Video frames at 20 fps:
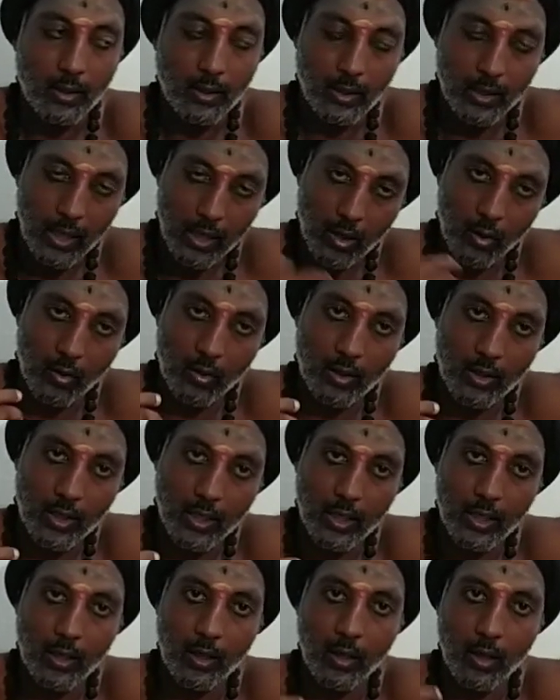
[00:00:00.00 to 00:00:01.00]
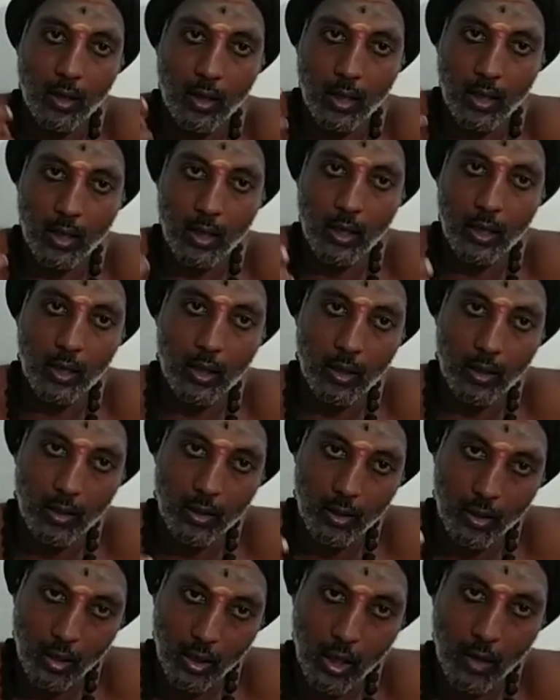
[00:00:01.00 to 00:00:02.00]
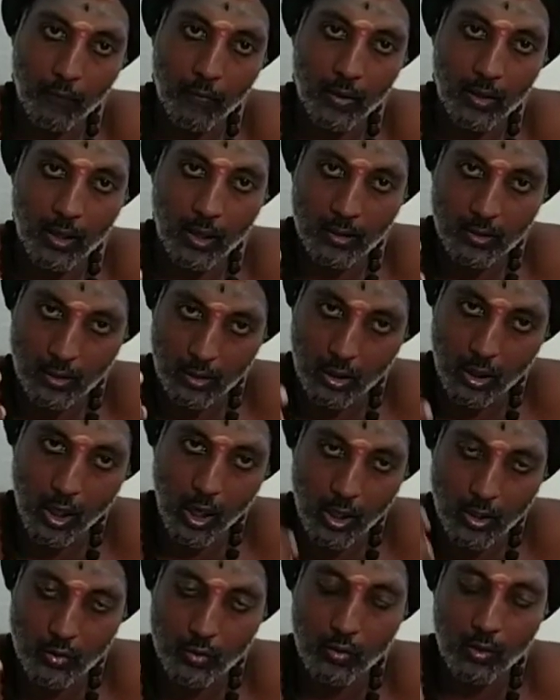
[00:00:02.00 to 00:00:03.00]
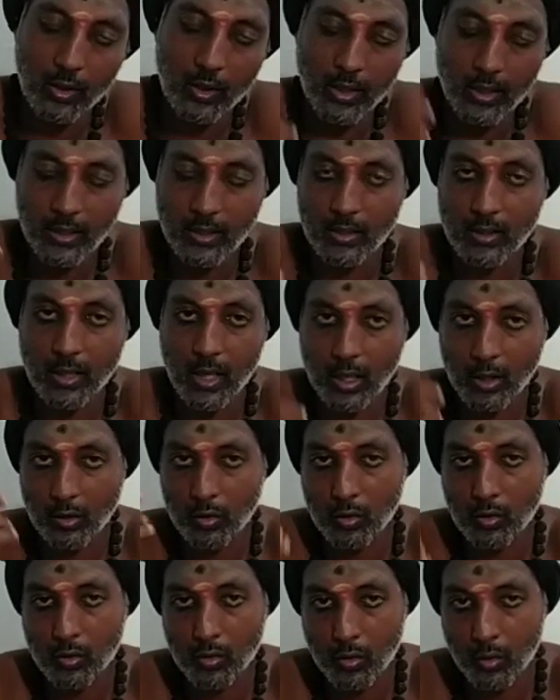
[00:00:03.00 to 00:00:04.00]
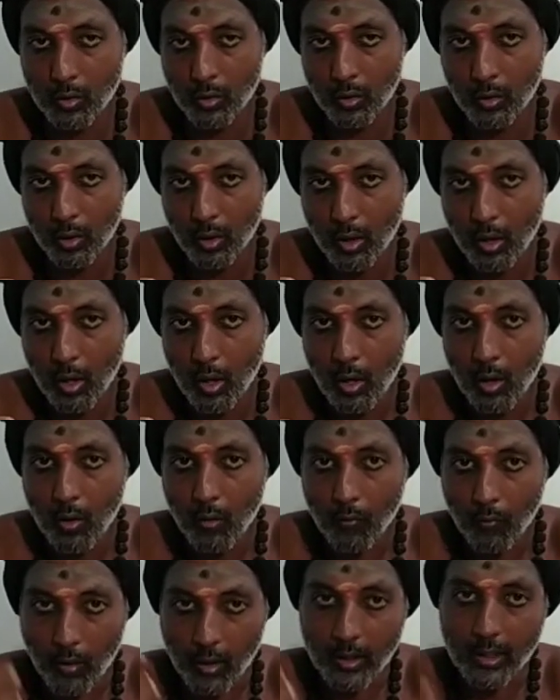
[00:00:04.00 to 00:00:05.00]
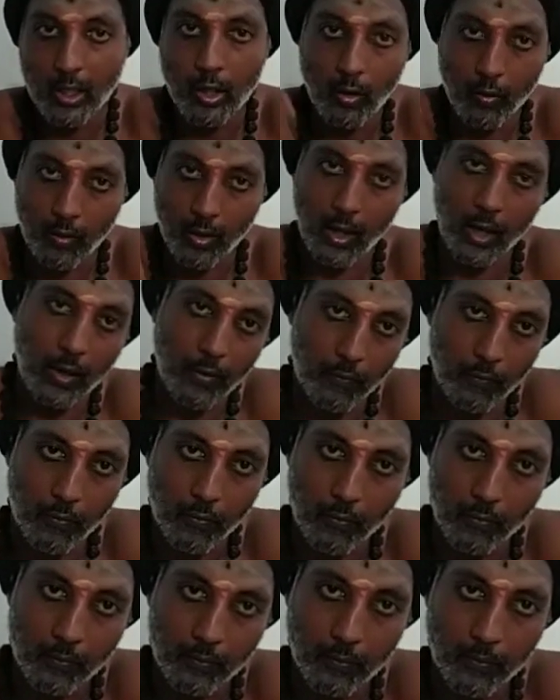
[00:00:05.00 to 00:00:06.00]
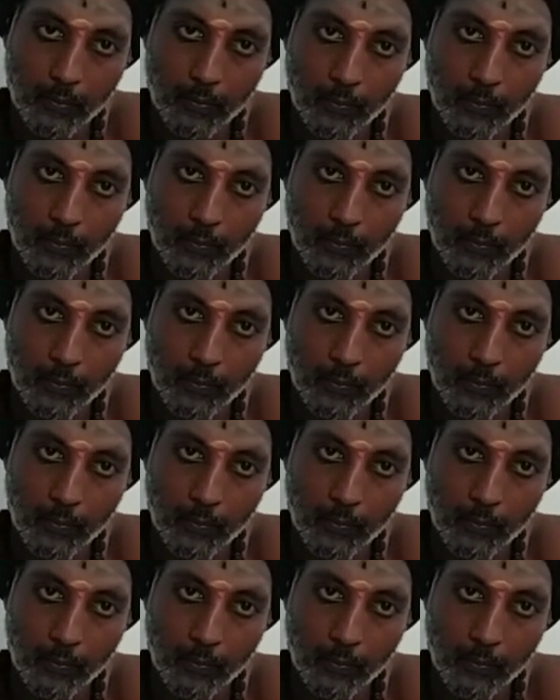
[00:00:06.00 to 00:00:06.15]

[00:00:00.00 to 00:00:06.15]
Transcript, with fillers: Then only law of attraction gradually starts to work in our life.